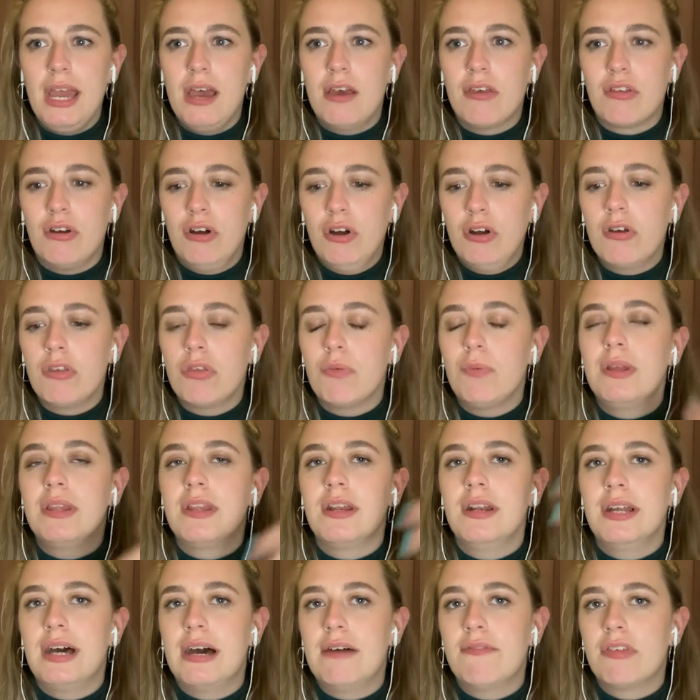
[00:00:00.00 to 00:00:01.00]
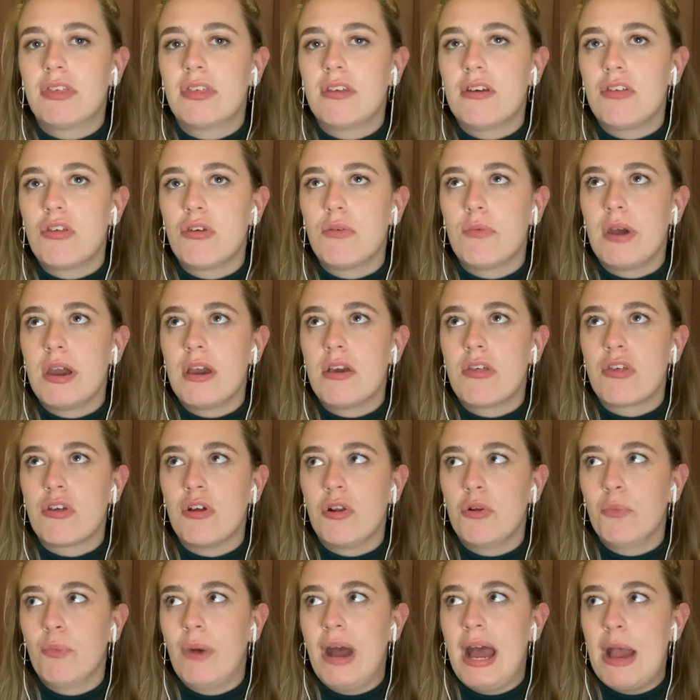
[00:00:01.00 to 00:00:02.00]
as long as we didn't have a
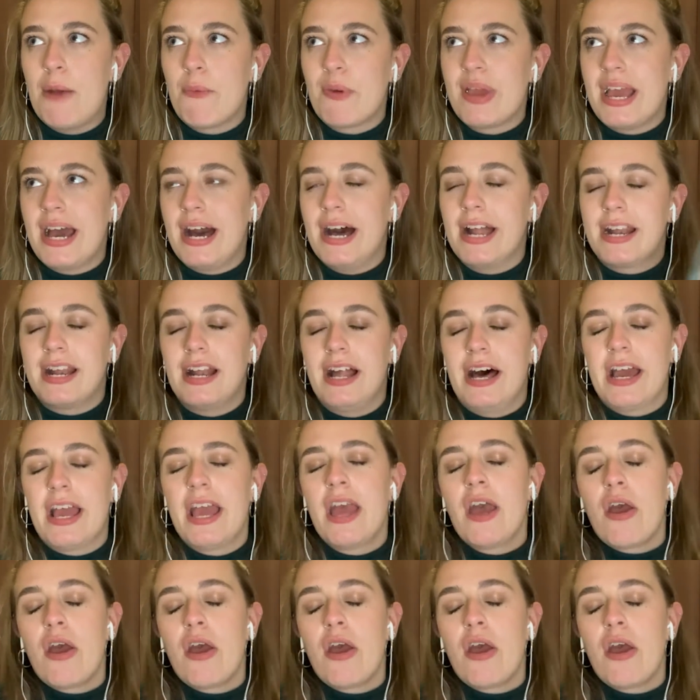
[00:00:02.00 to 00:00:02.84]
situation where we had like